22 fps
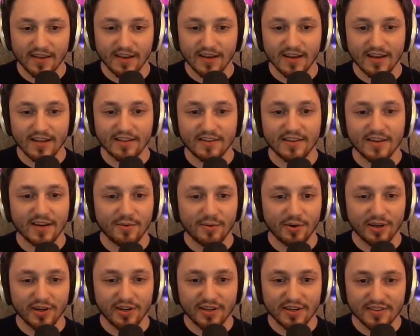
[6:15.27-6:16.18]
And then, yeah, we're
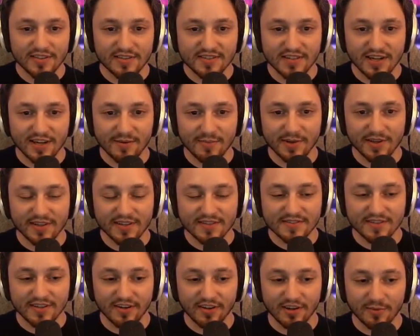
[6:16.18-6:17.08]
going to hit the timing as
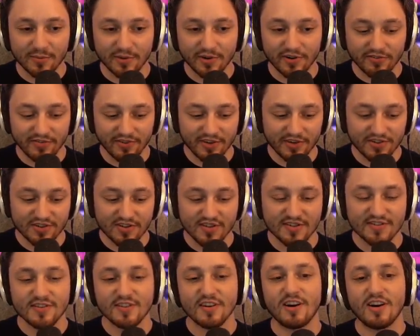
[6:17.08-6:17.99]
the armory
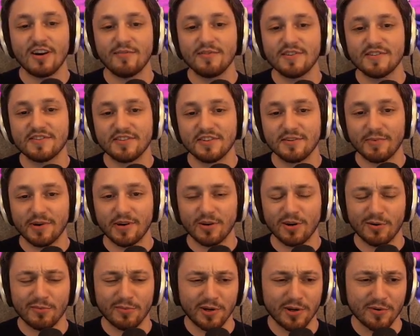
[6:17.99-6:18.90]
finishes. Obviously, my
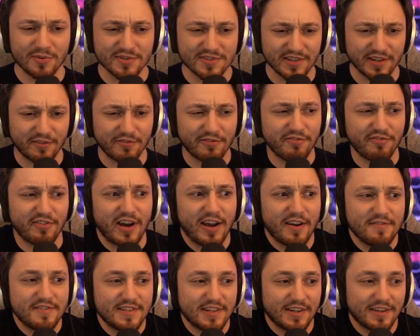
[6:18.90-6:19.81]
armory was like
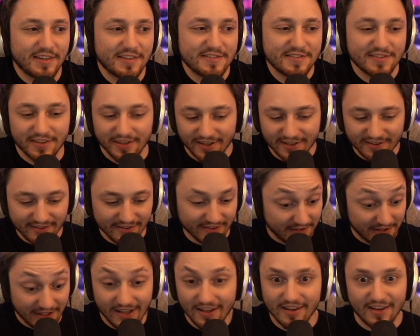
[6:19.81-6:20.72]
5 seconds late.
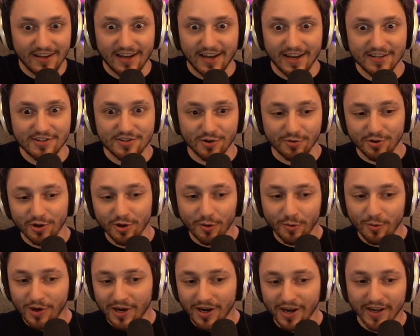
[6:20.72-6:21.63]
I don't know
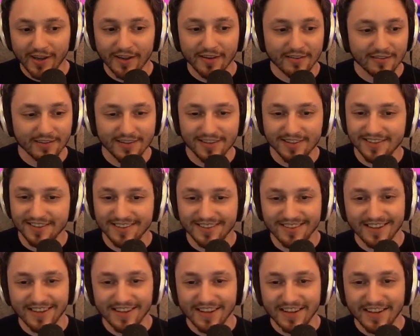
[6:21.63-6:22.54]
why.
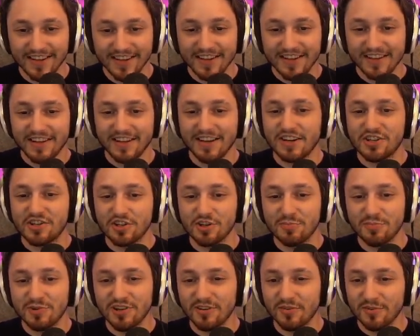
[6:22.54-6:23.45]
I
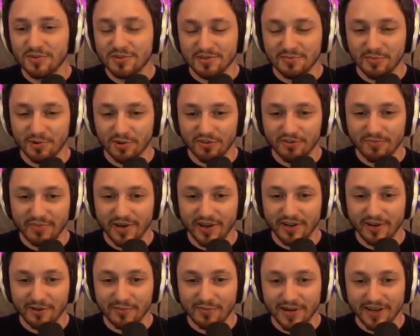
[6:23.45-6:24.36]
should be able to morph my
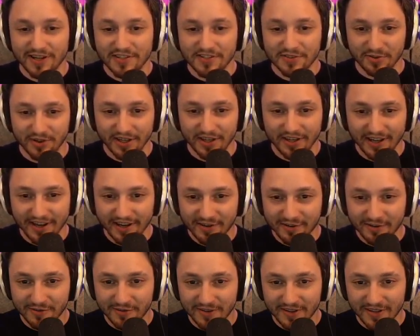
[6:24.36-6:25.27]
Hellbats right
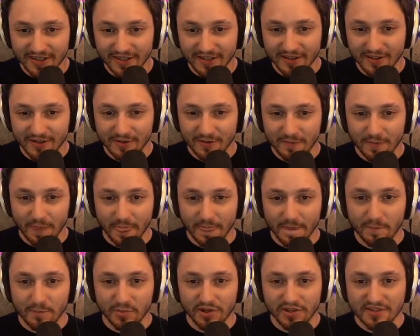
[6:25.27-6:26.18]
now.
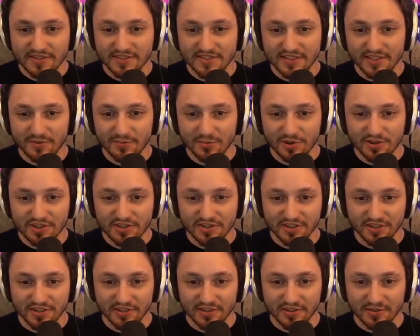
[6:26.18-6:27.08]
But instead, we're just
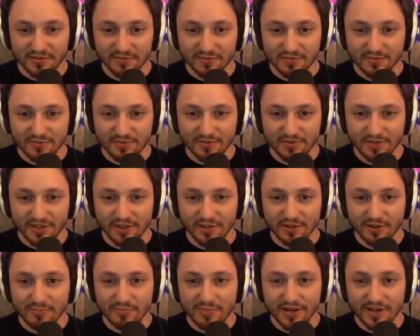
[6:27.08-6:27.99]
going to, you
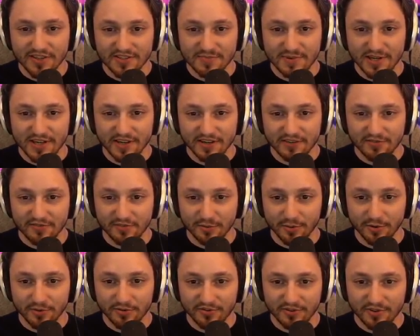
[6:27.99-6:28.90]
know, bounce back and
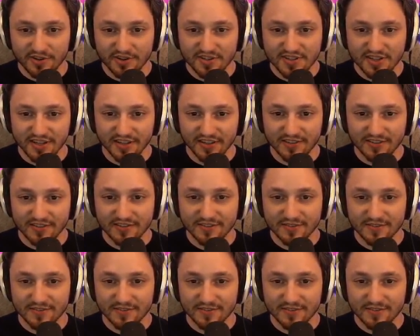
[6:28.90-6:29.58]
forth for a second.